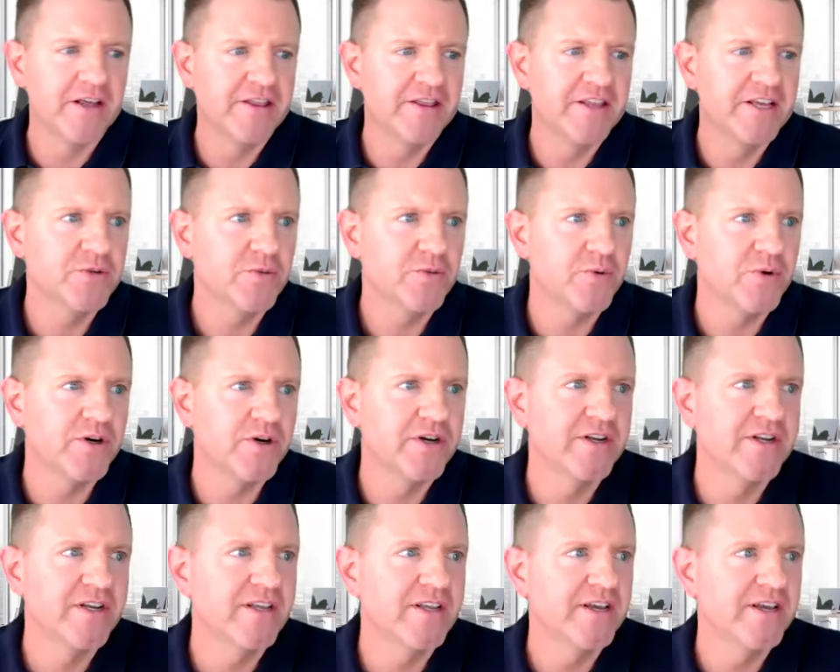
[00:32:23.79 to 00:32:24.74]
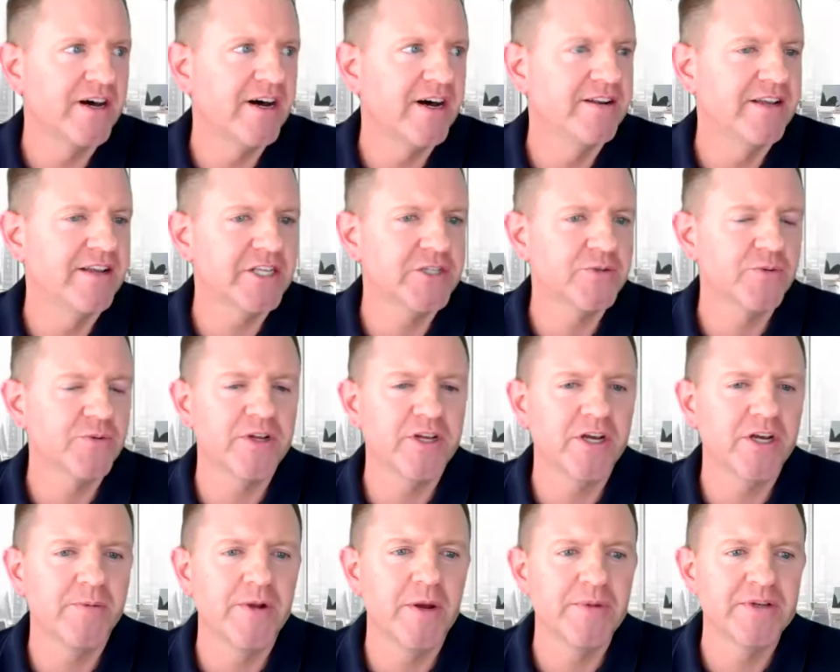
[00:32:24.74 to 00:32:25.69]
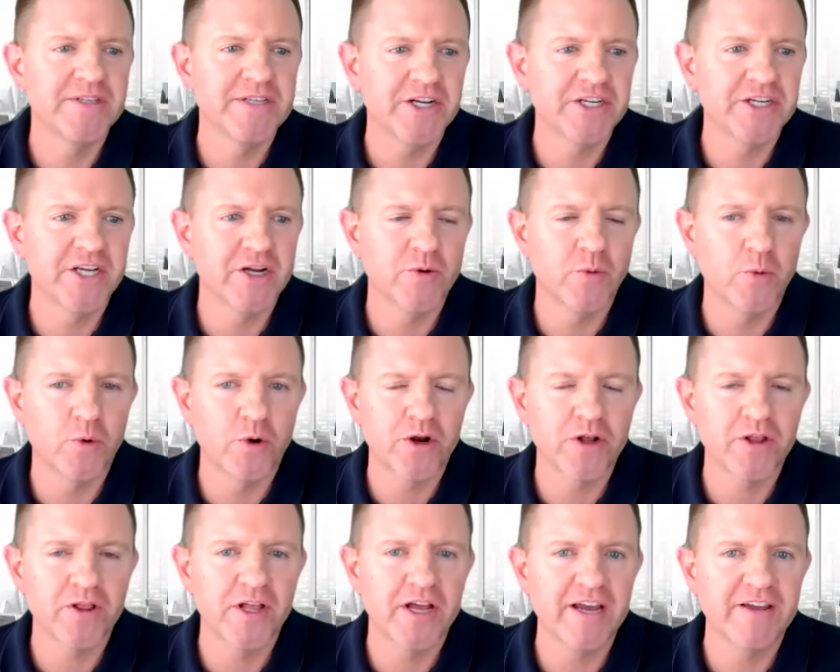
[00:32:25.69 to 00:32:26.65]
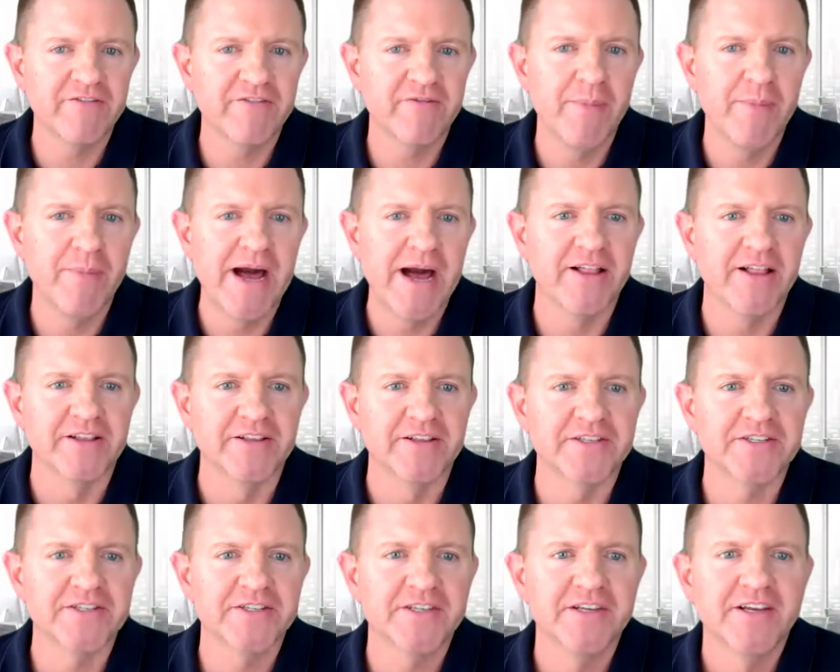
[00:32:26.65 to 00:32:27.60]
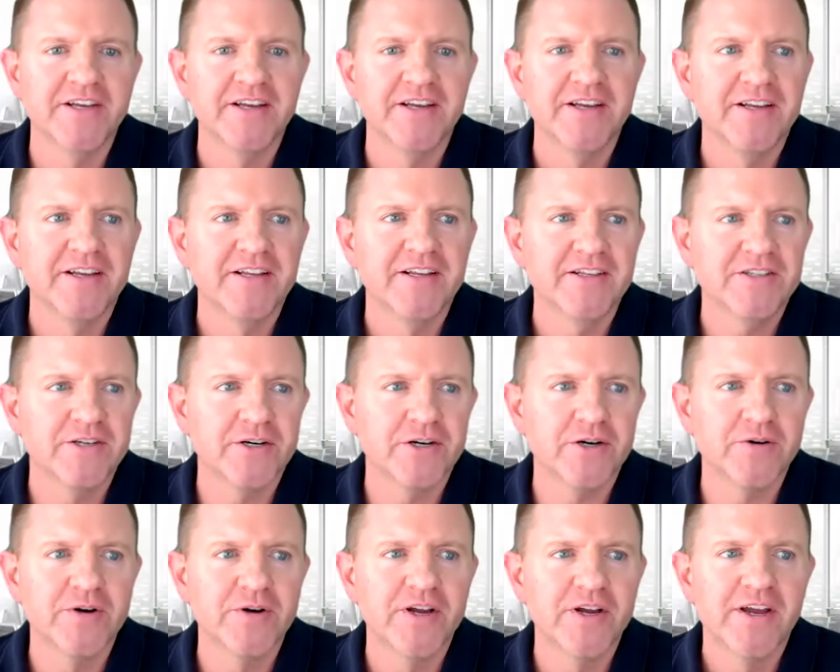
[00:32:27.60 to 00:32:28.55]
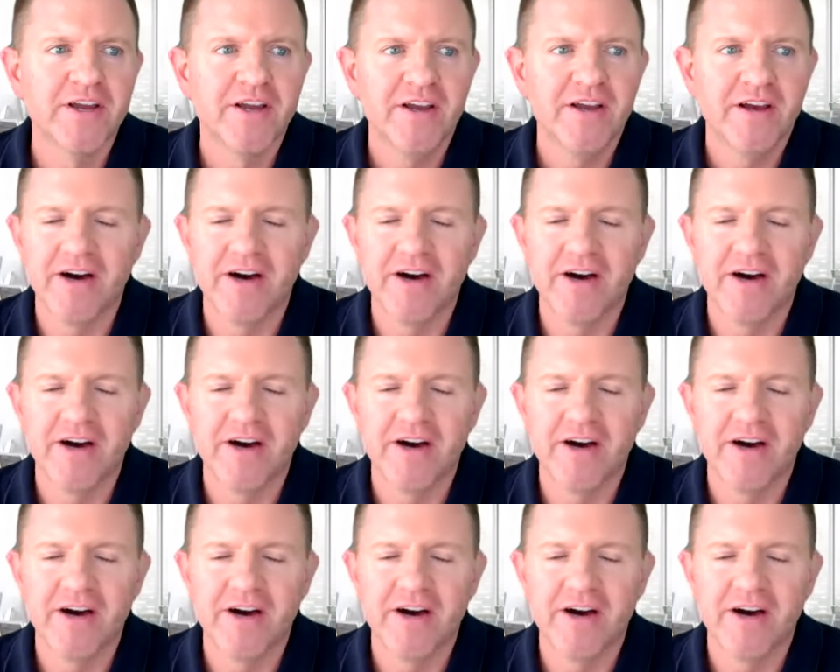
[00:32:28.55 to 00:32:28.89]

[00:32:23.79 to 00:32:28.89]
And this one, next one coming up is actually on work-life balance. So